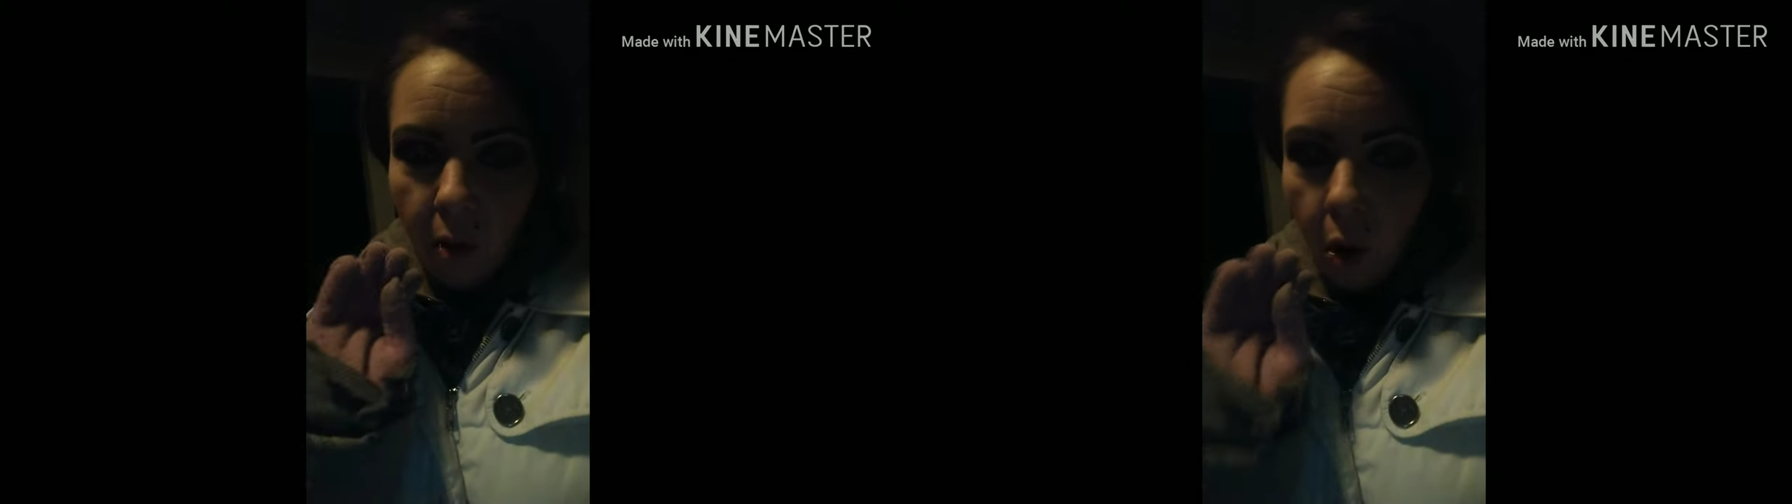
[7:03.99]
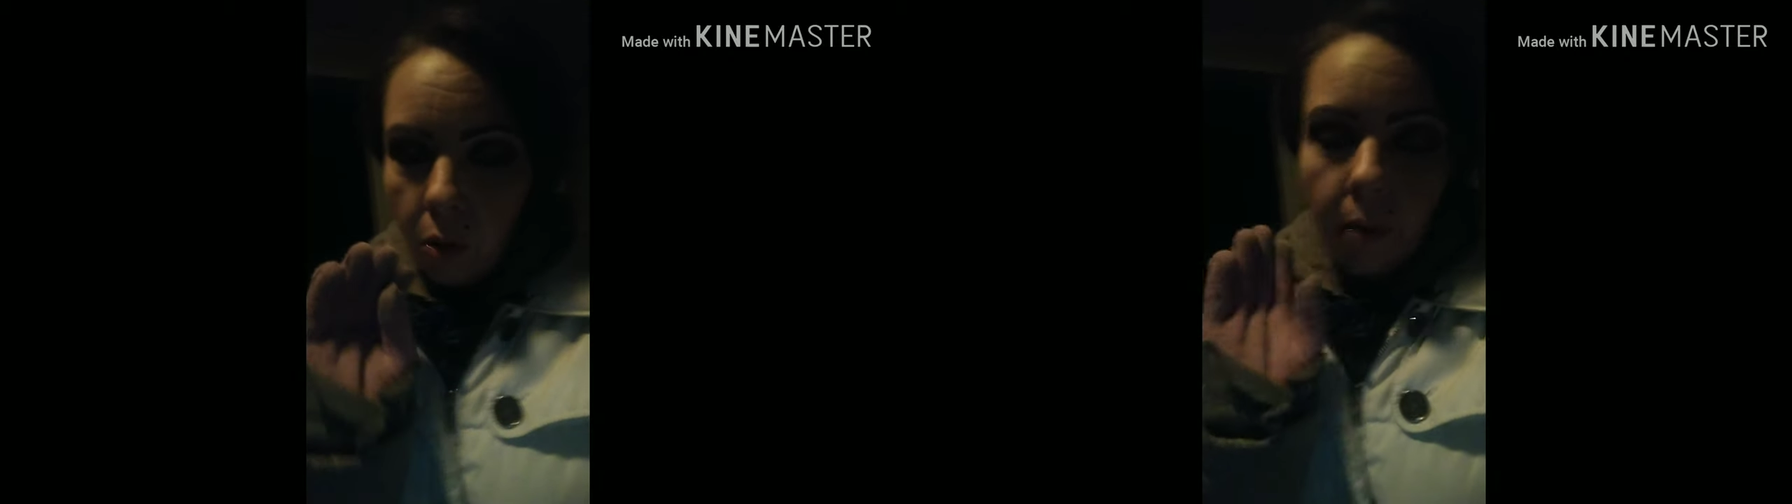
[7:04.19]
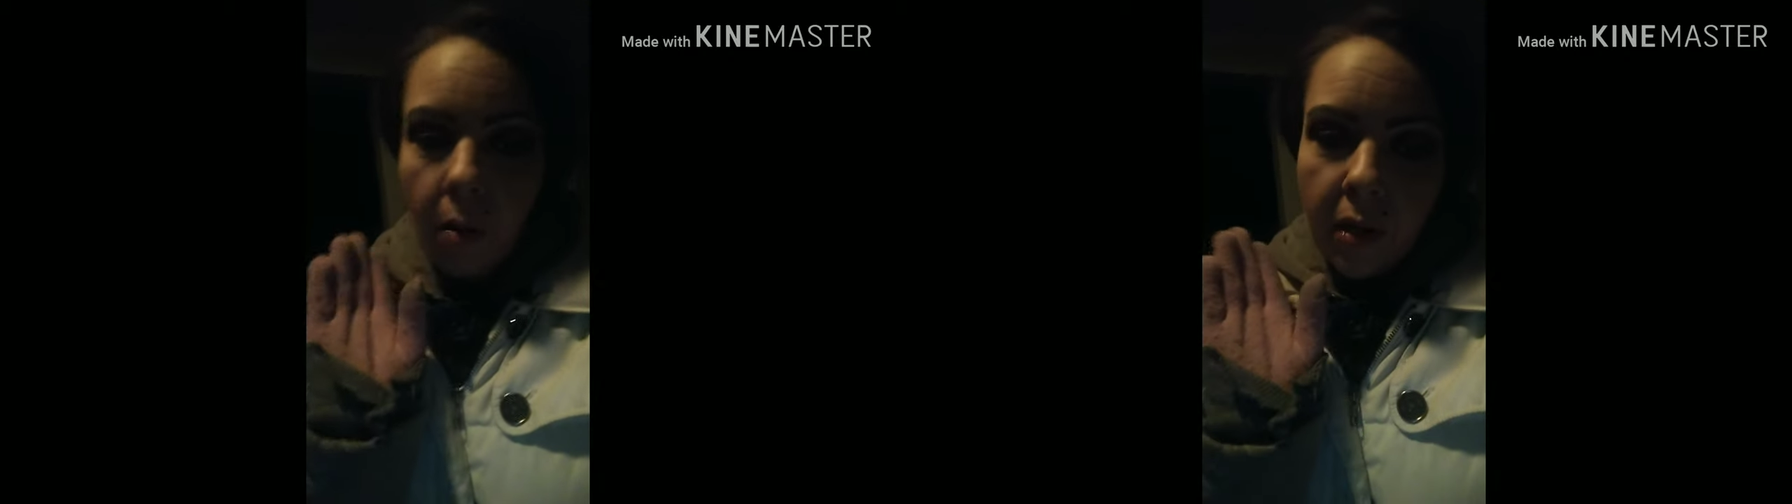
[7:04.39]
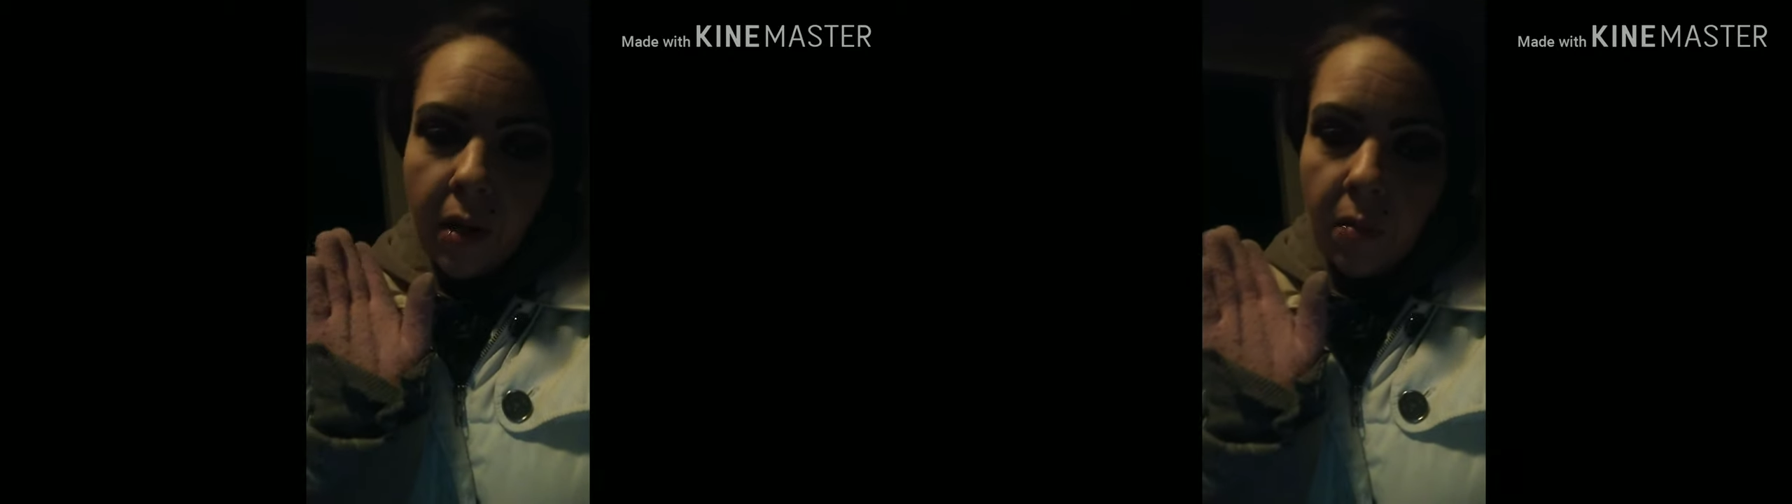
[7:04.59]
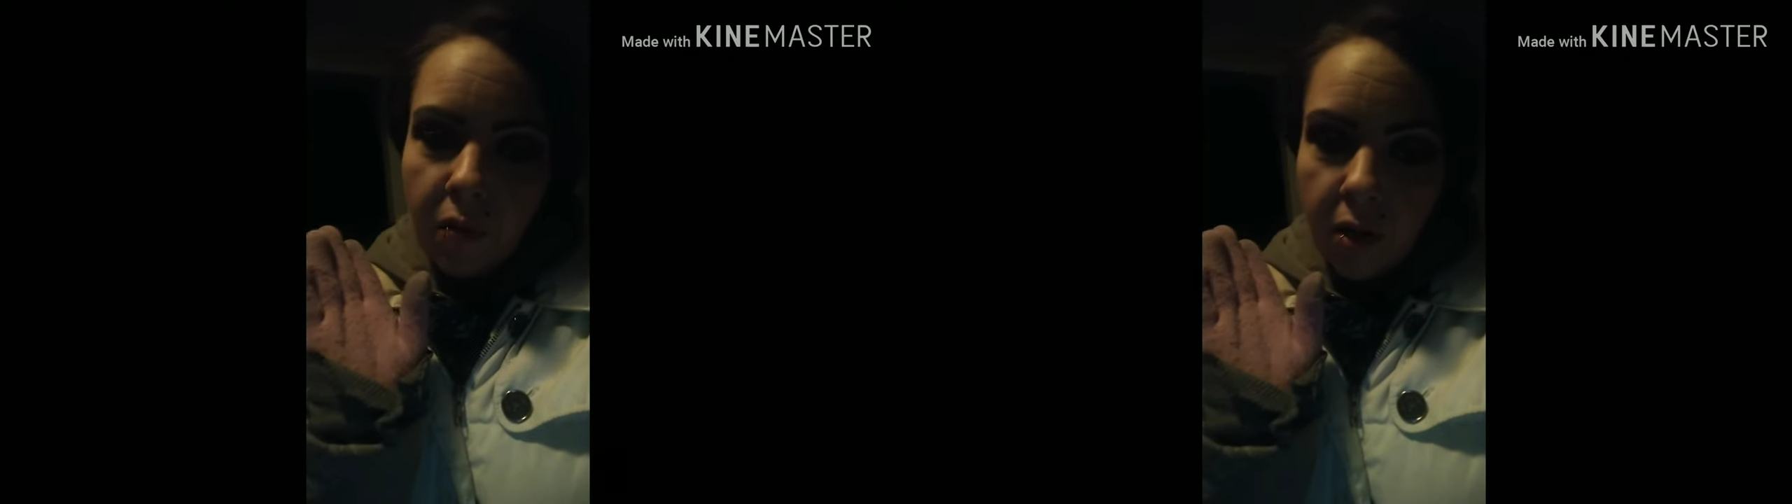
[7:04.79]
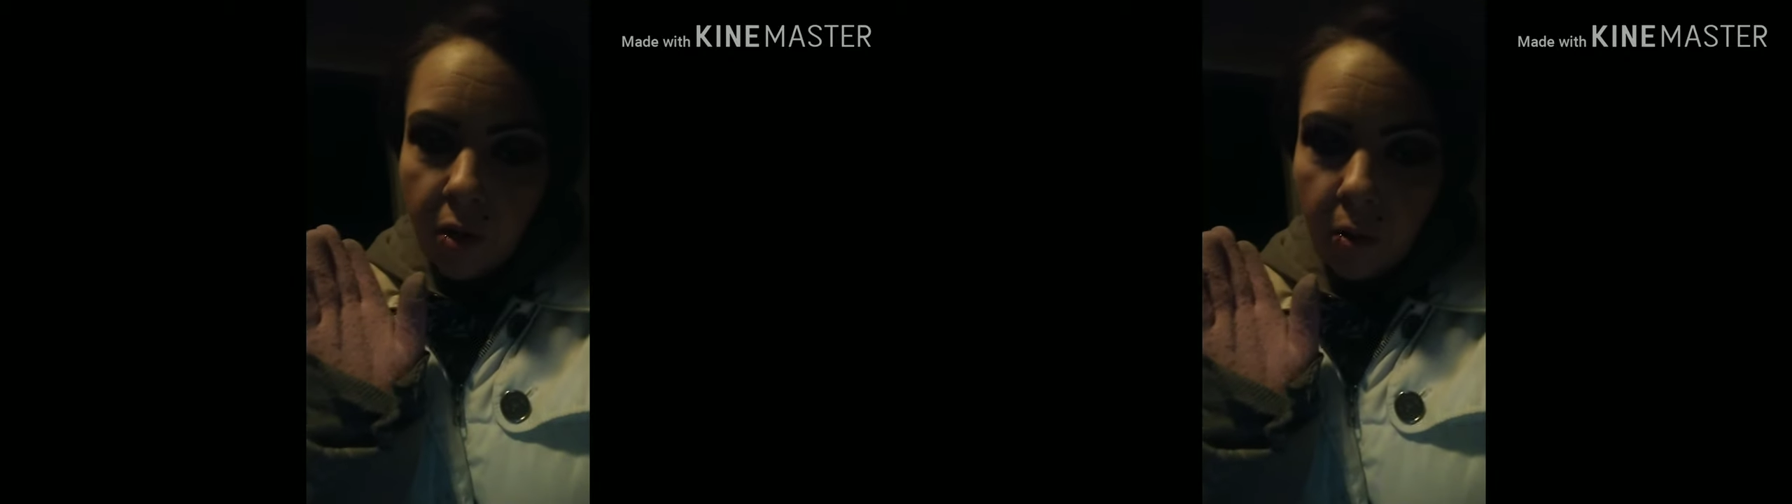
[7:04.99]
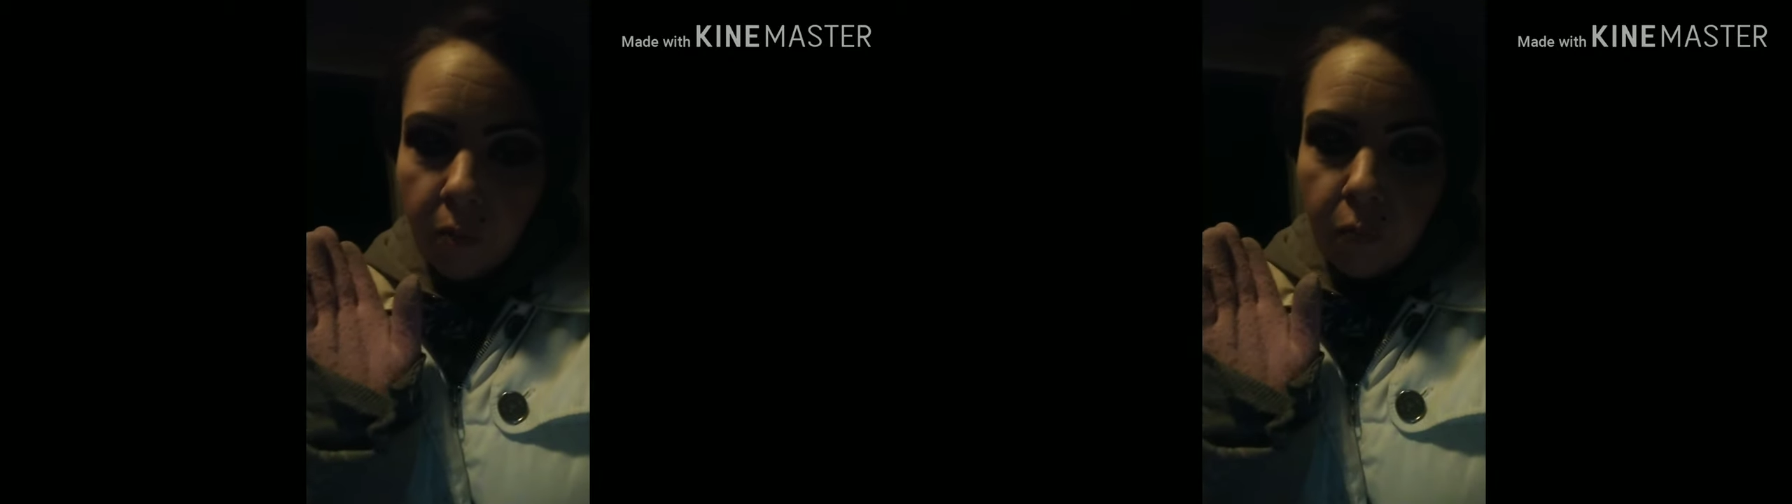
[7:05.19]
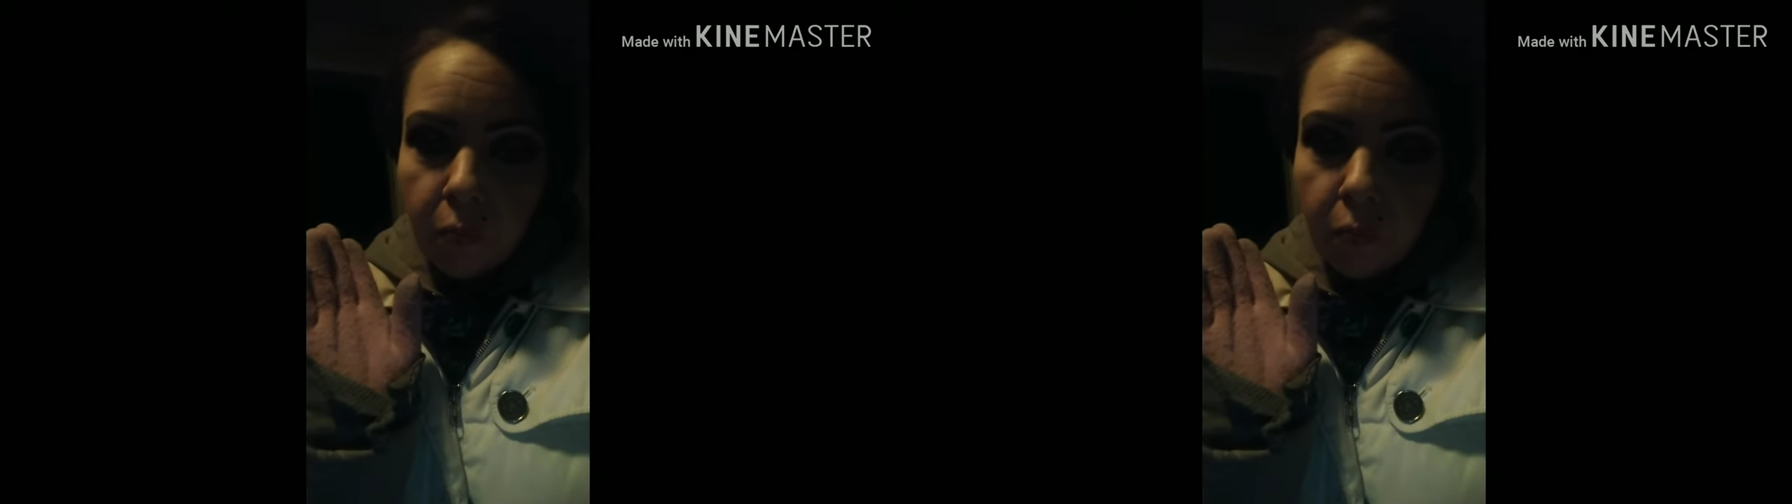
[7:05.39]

all about makeup video